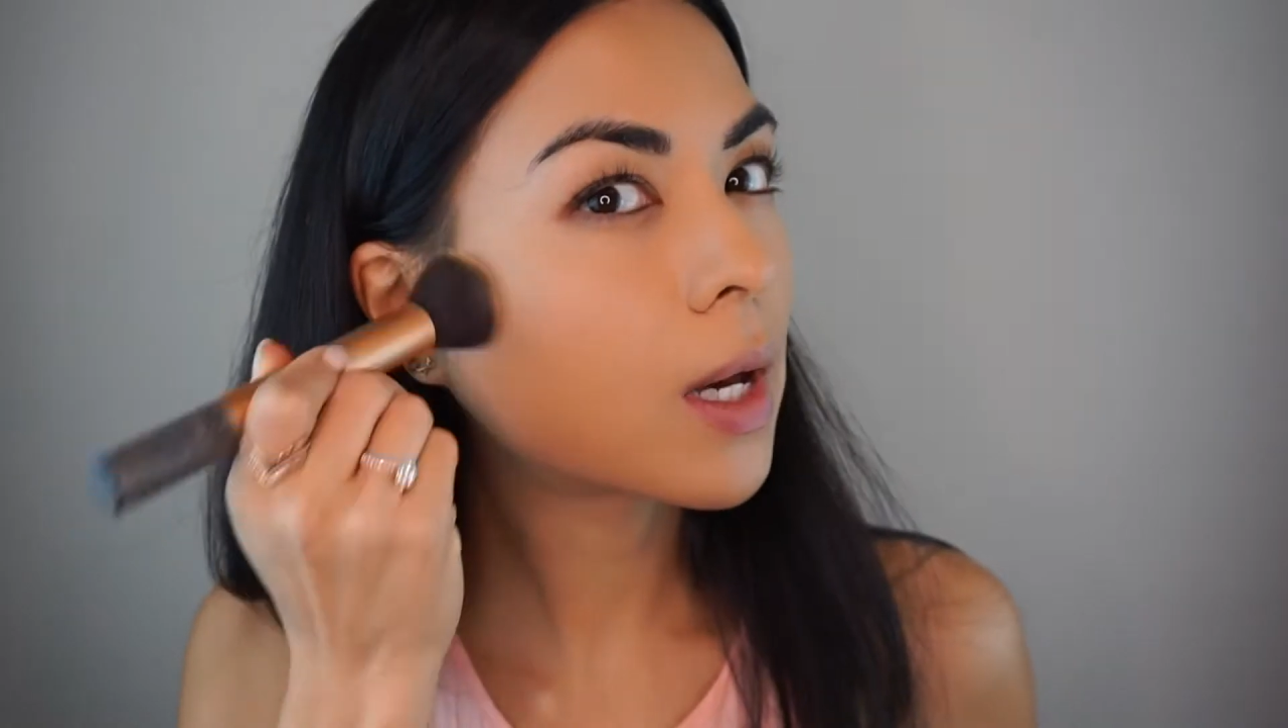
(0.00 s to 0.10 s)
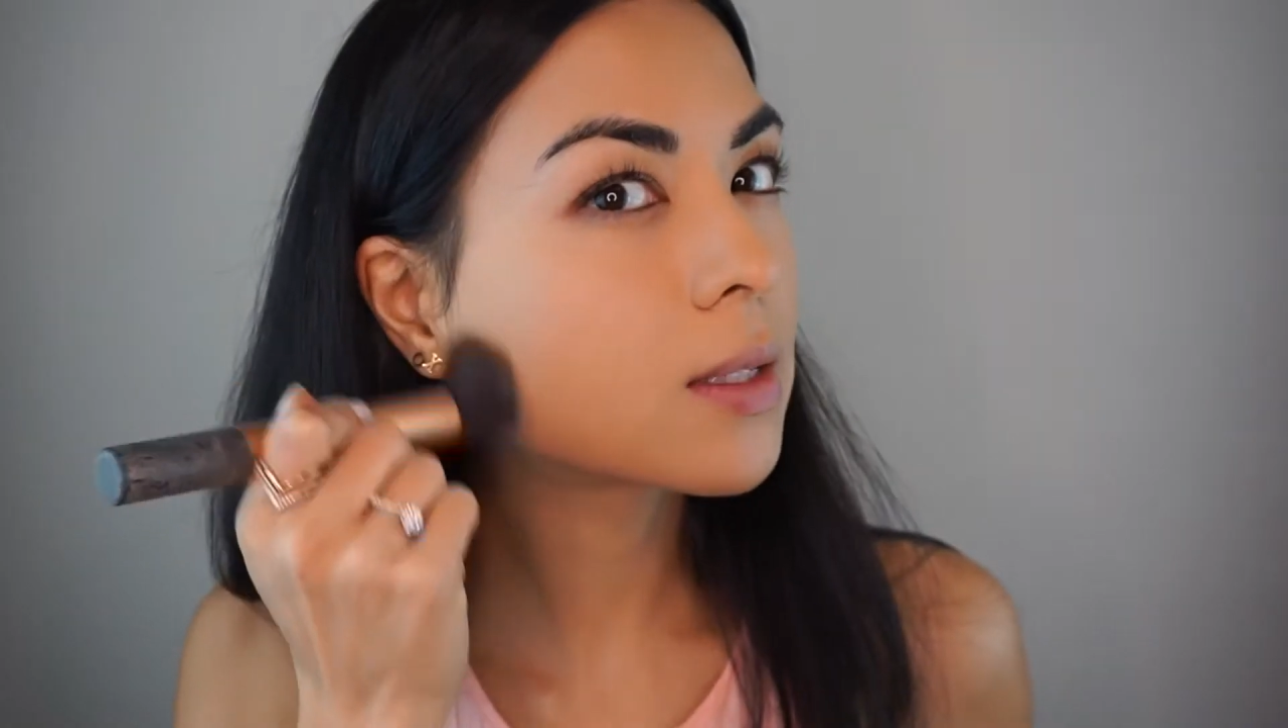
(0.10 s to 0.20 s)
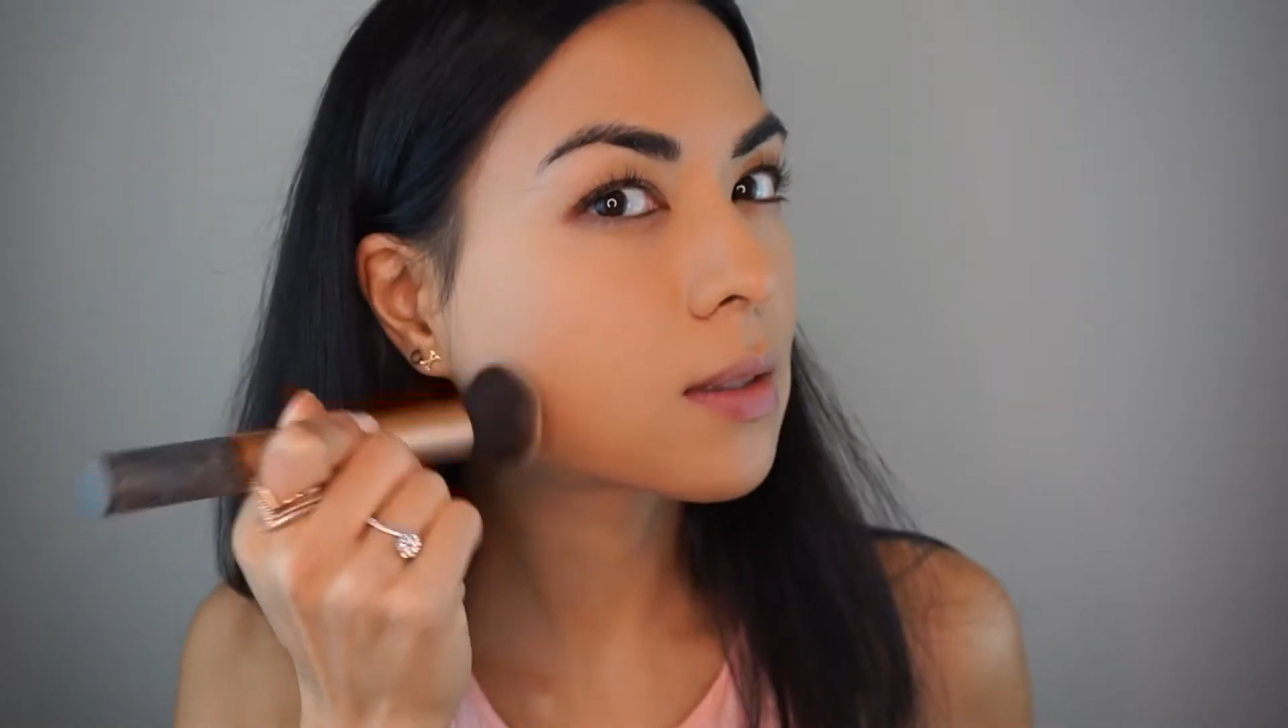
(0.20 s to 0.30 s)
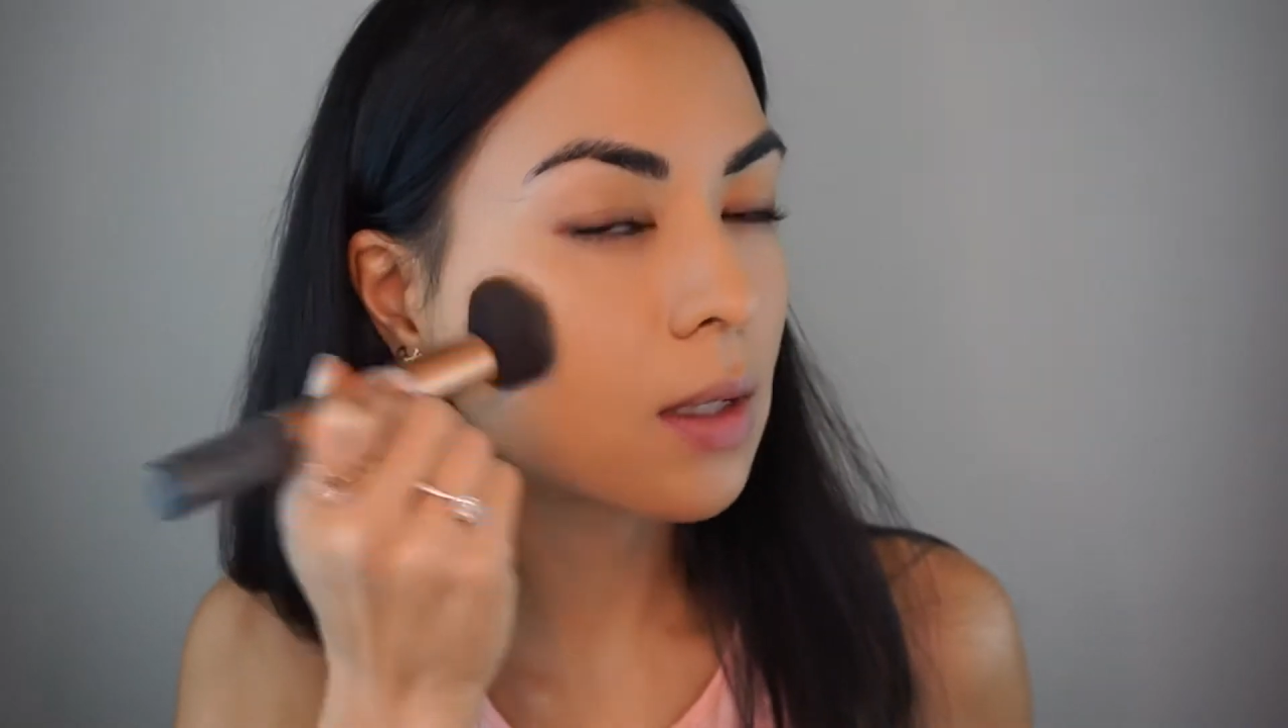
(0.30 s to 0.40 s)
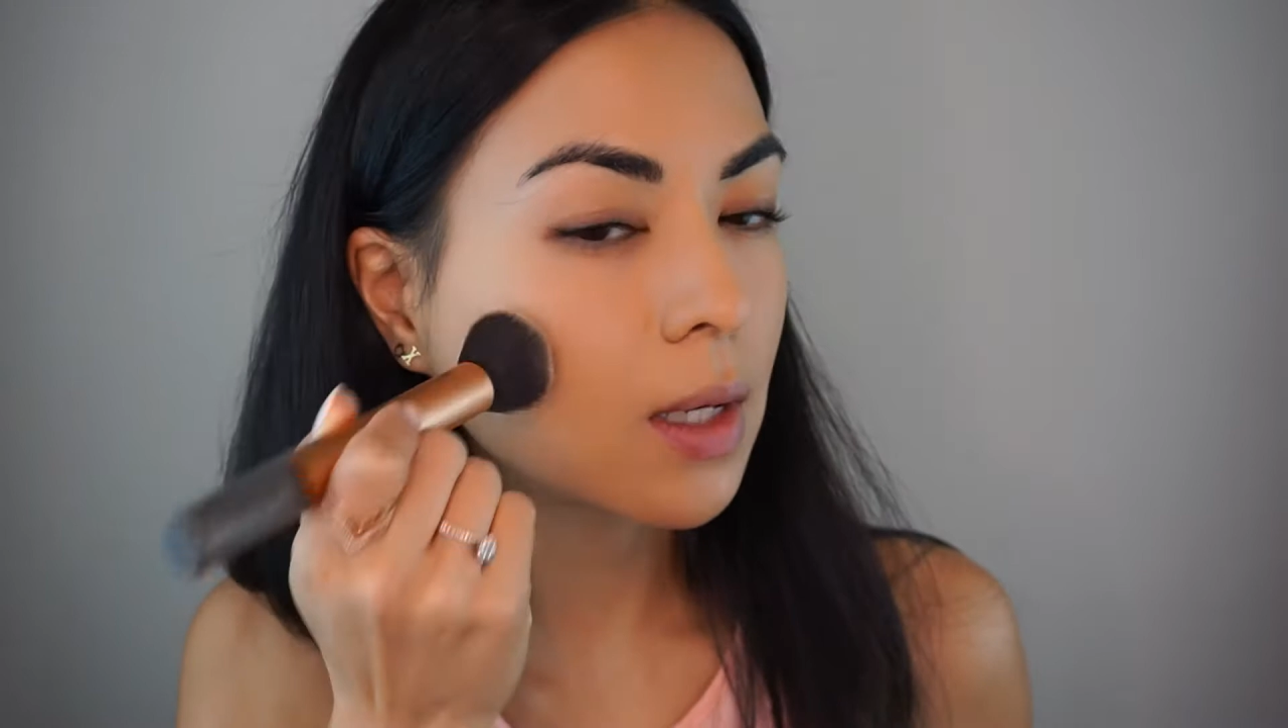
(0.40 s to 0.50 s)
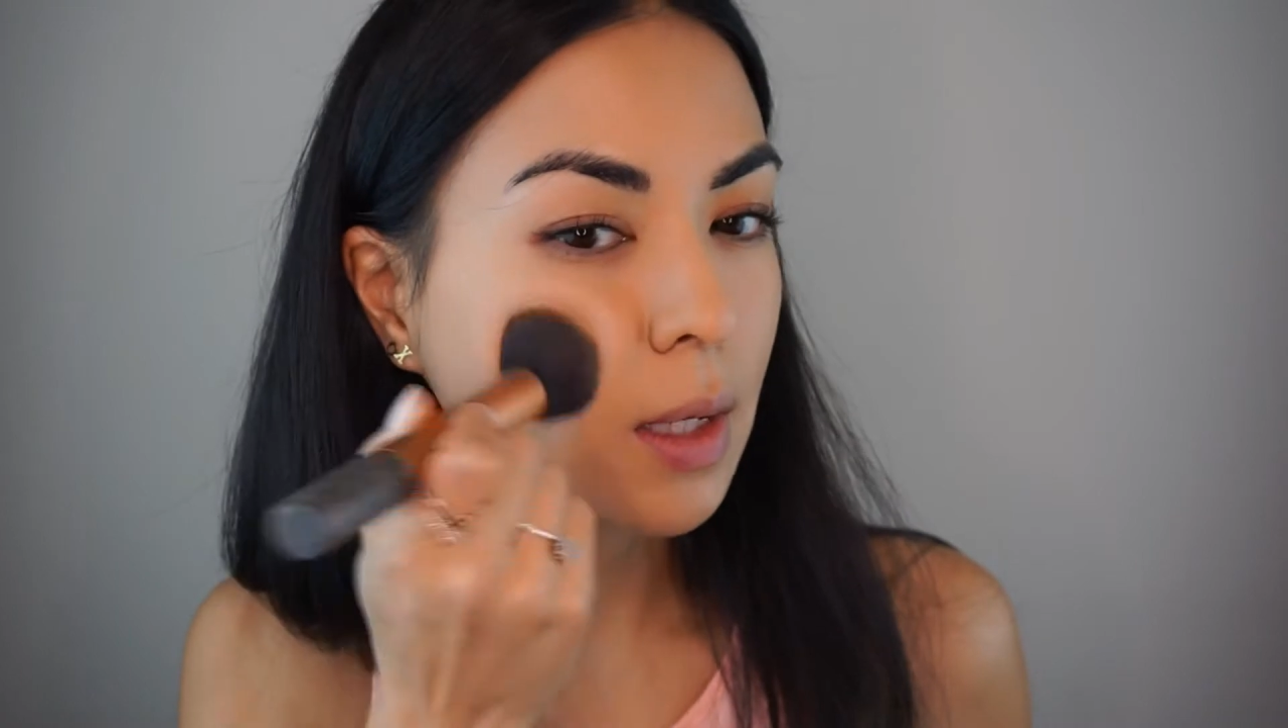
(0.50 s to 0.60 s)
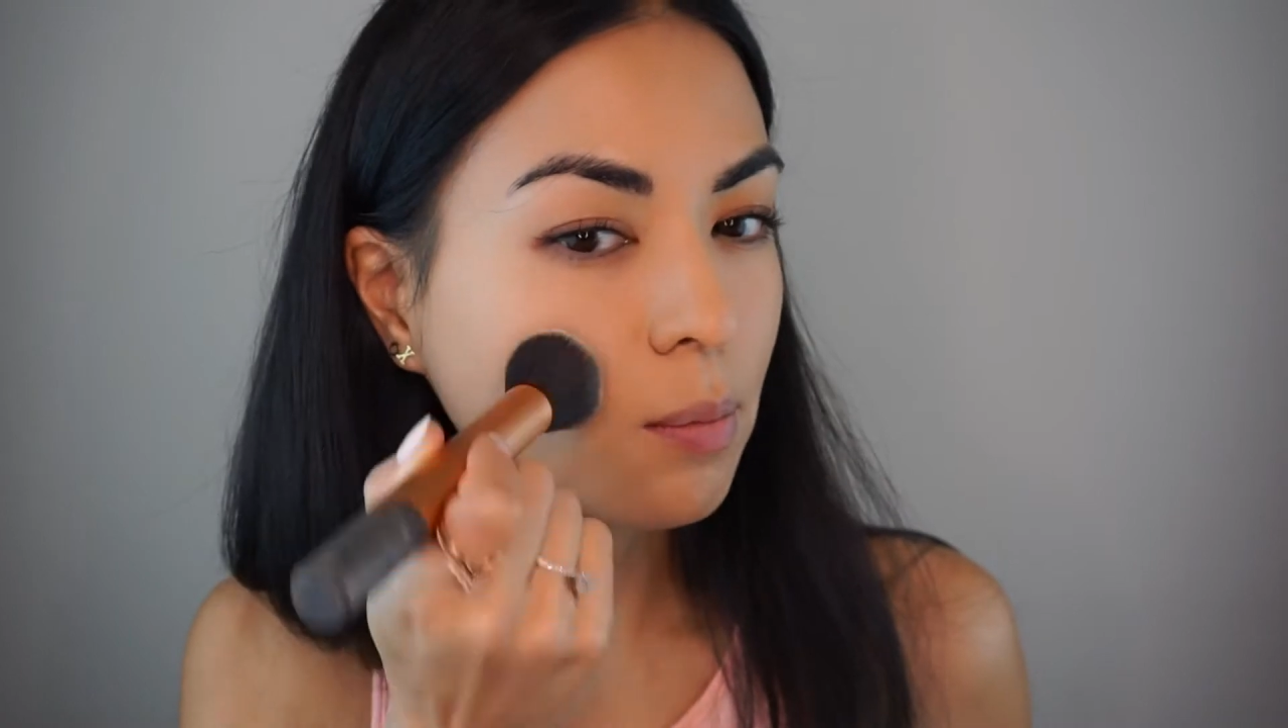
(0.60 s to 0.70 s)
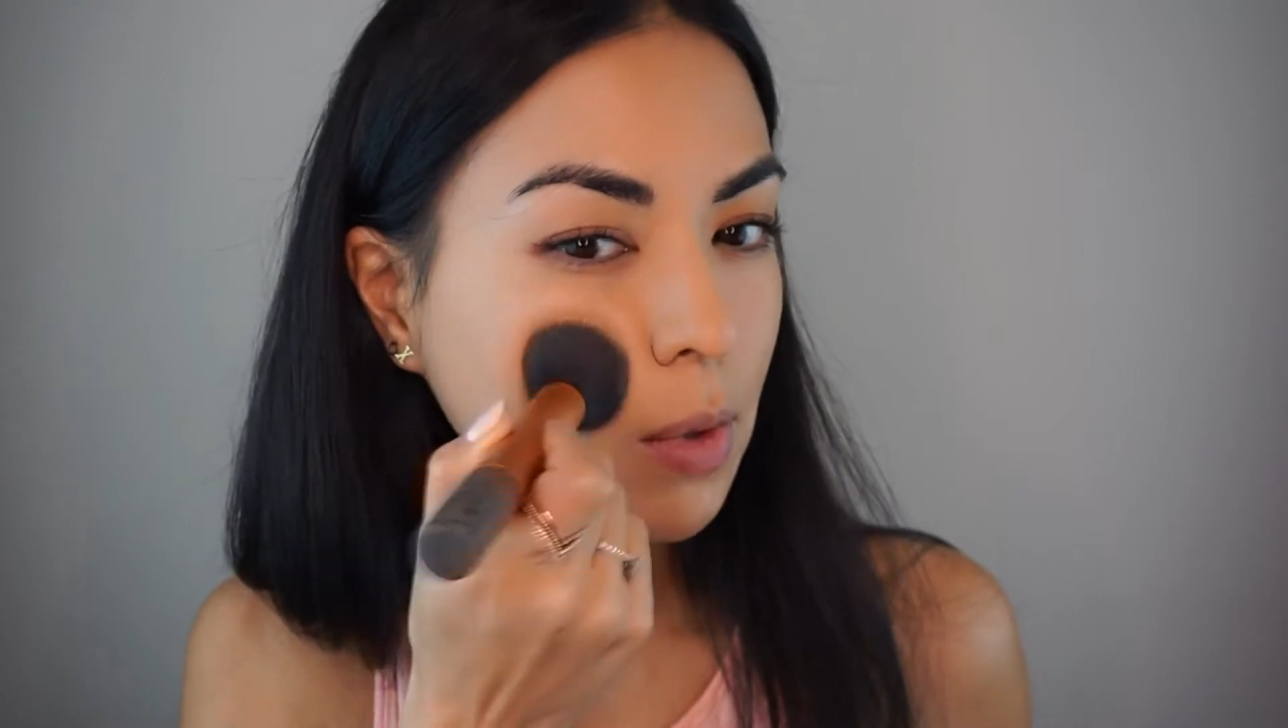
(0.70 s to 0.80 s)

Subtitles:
has a